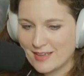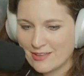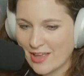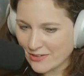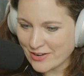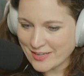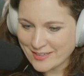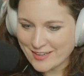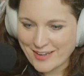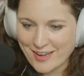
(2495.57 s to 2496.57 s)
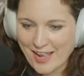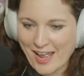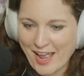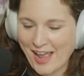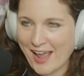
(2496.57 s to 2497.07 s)
Anyway,
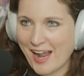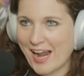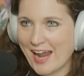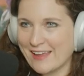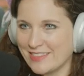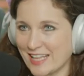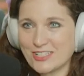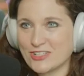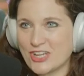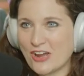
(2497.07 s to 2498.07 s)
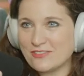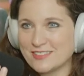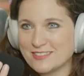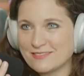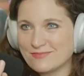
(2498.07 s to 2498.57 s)
that's our show.
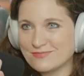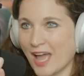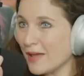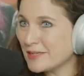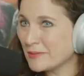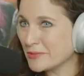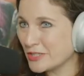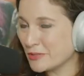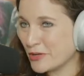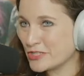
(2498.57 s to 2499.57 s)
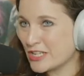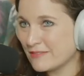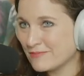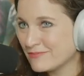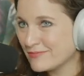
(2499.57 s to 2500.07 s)
I'm Kimberly DiPersia.
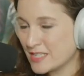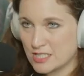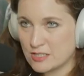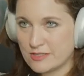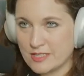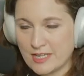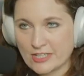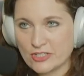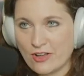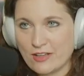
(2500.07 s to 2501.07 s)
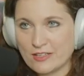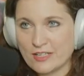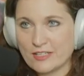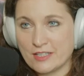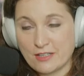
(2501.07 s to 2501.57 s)
This is the National
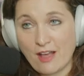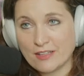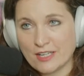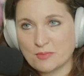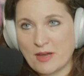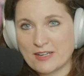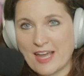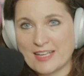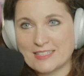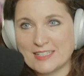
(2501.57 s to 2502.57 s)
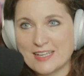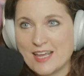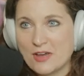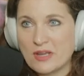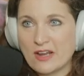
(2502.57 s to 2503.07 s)
Holiday, the Holidays podcast.
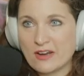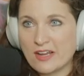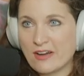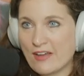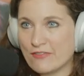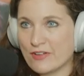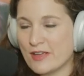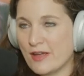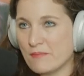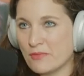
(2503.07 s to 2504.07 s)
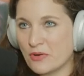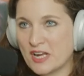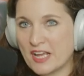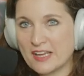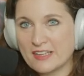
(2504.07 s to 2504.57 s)
We are here every
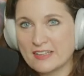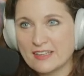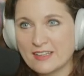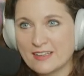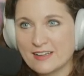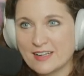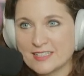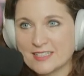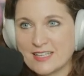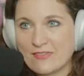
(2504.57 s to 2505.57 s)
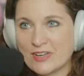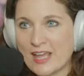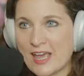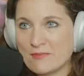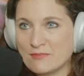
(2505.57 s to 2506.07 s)
morning, 7
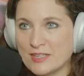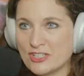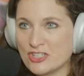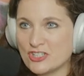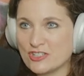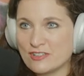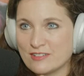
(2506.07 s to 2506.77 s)
a.m. ish,